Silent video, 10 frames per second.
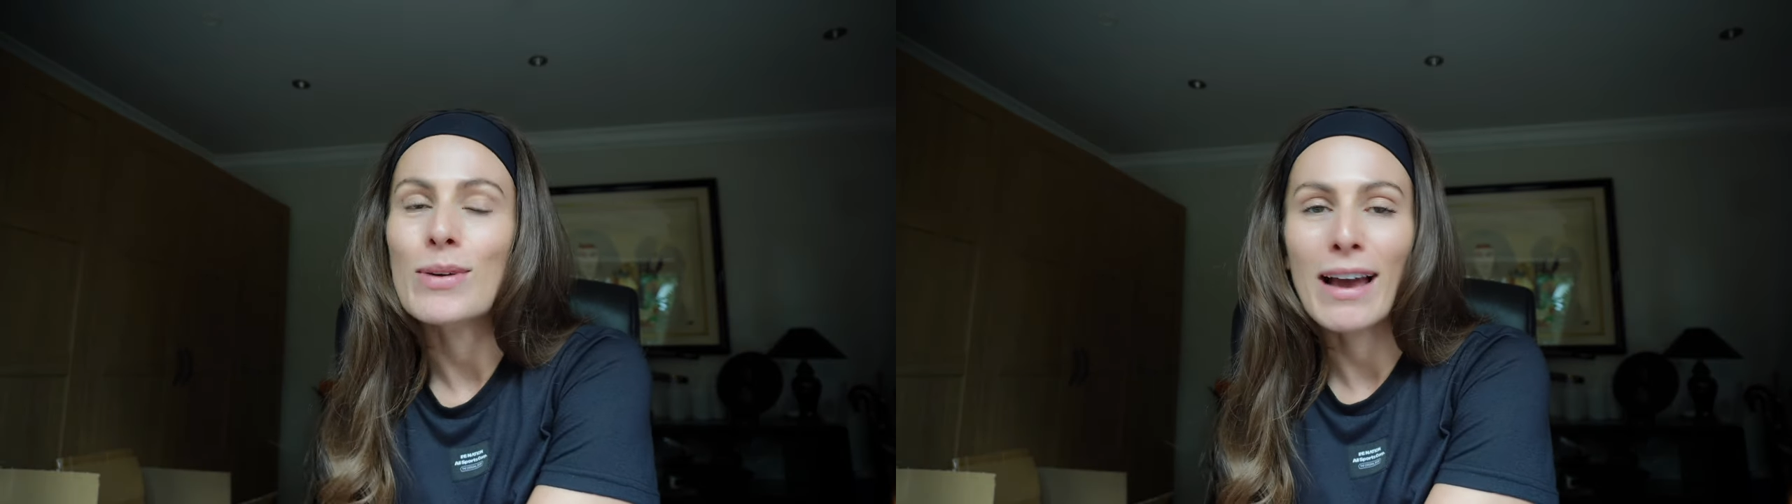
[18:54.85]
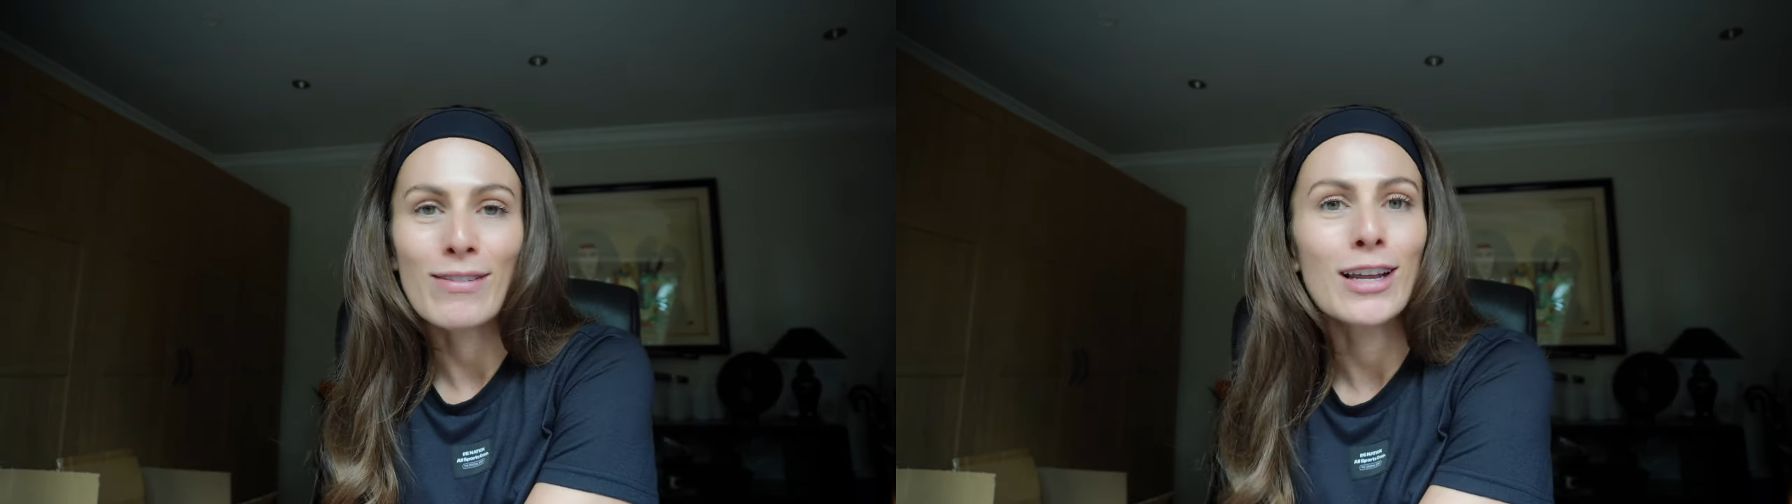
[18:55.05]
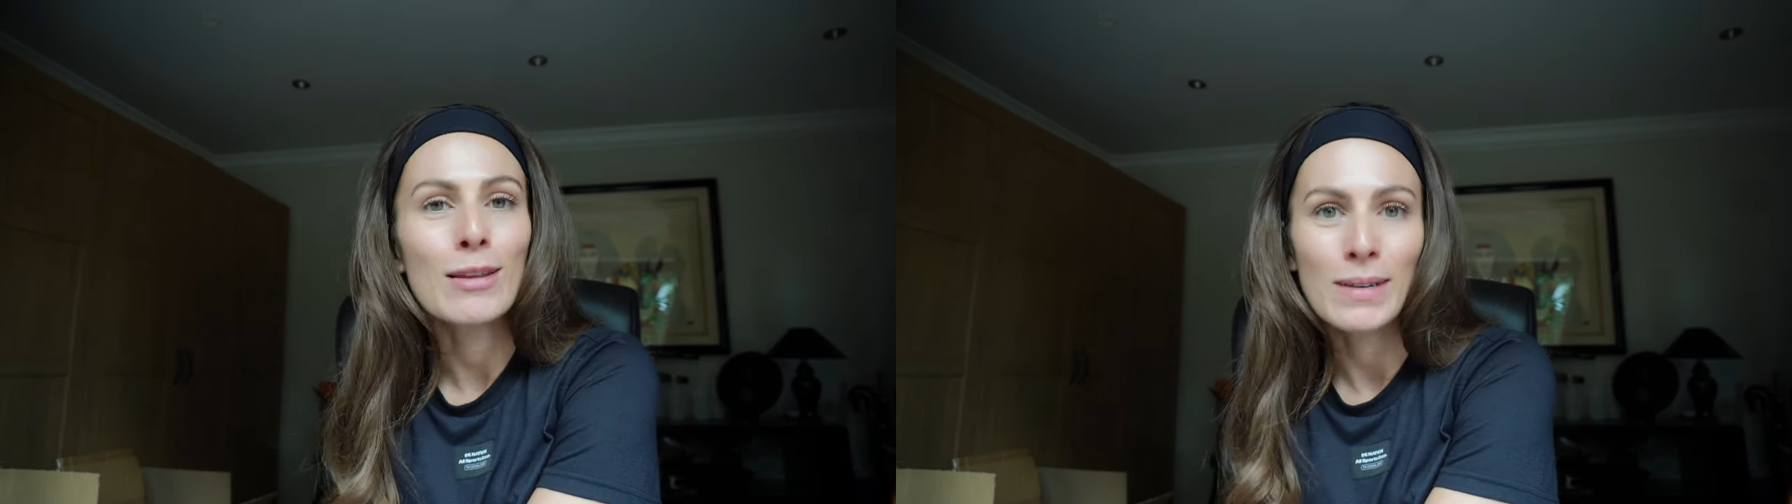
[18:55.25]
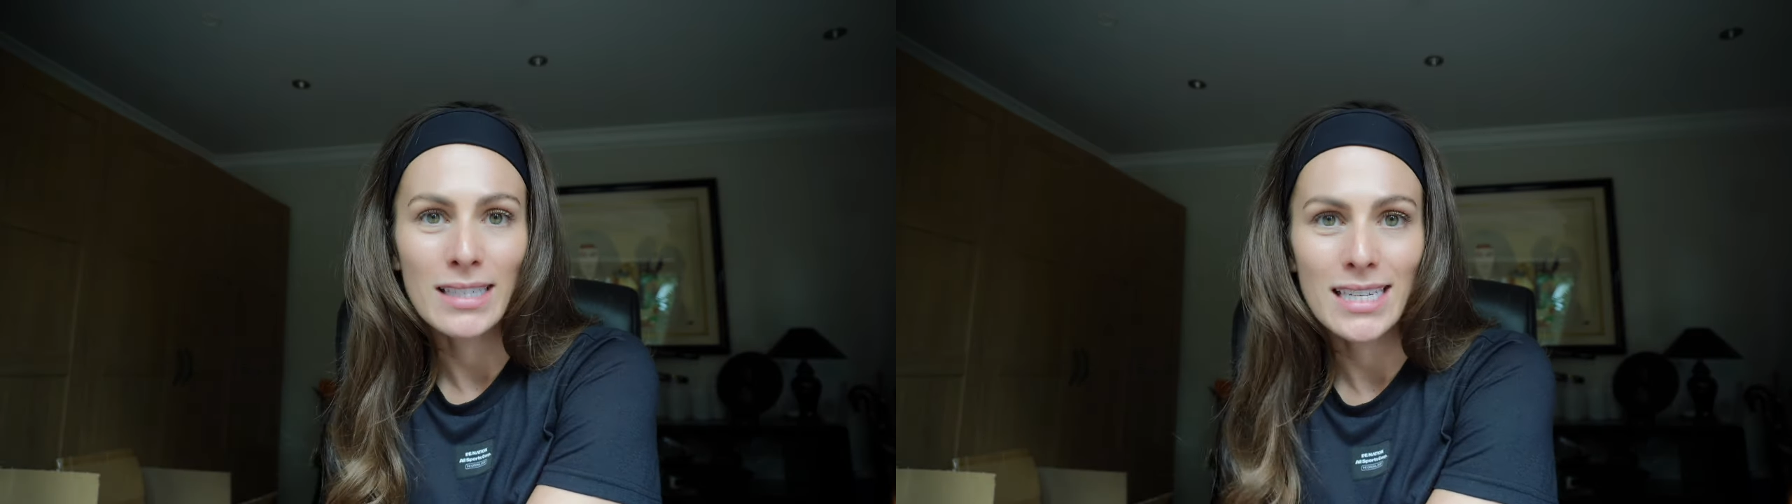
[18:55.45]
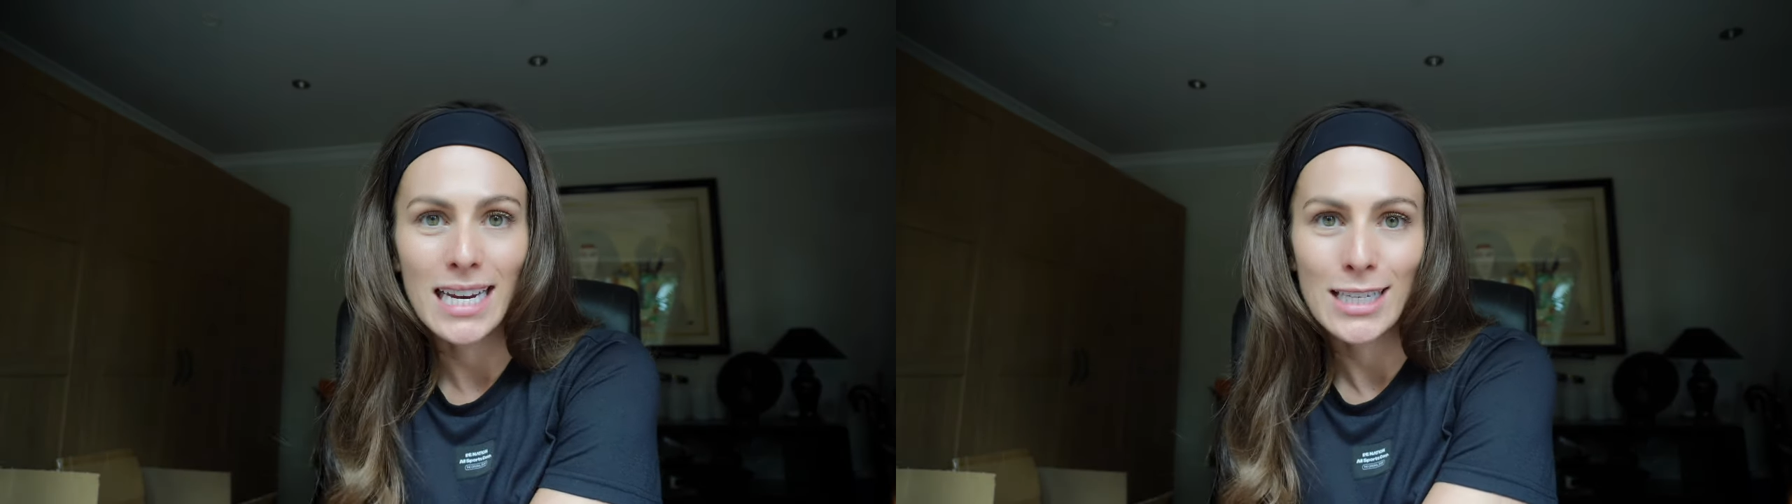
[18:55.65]
we have another
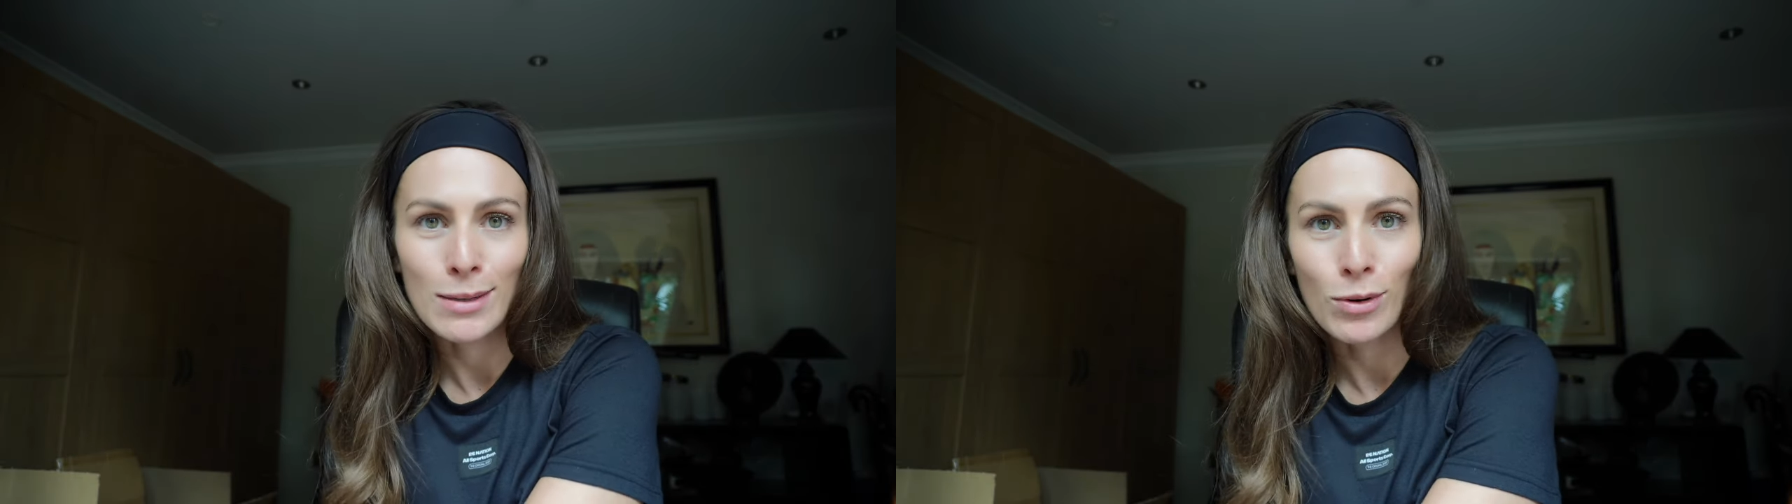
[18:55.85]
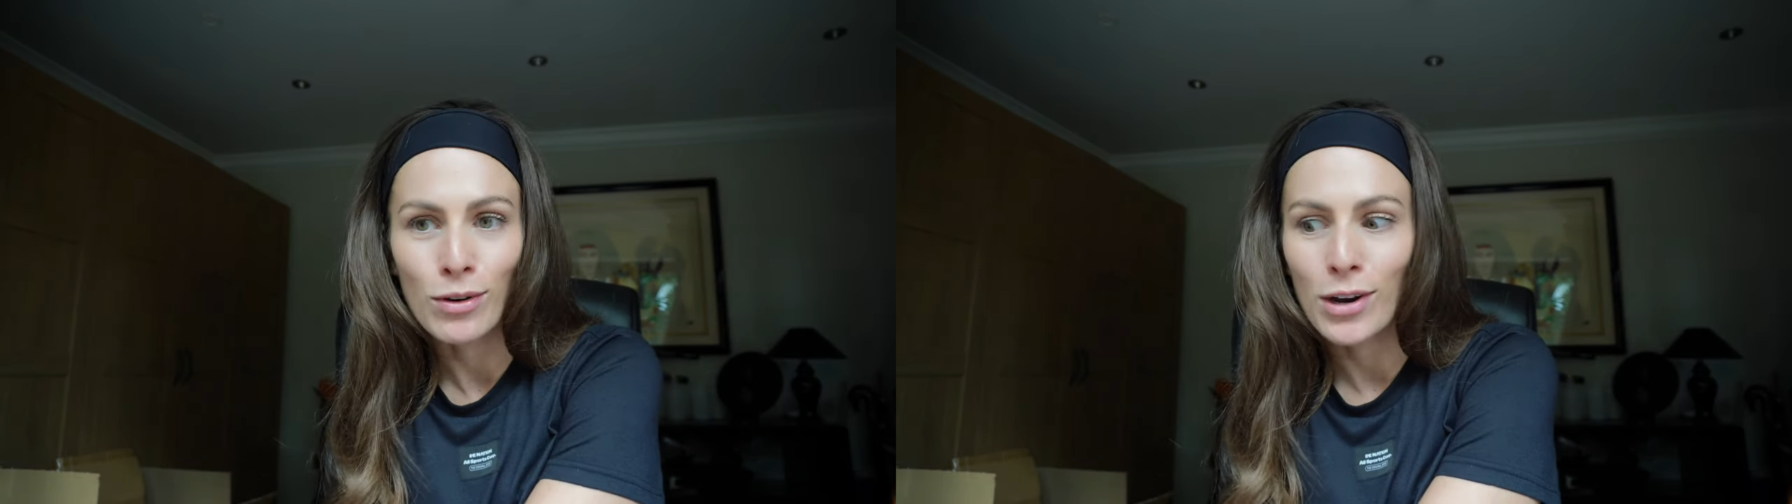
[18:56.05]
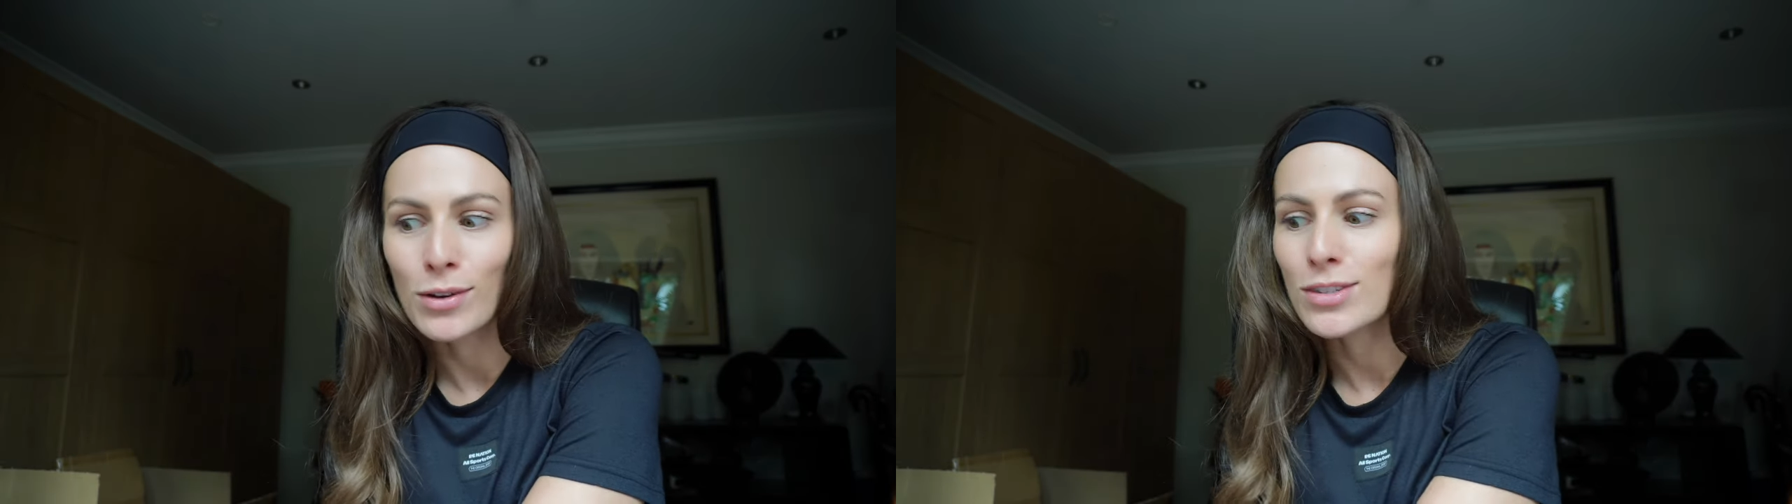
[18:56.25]
busy day tomorrow.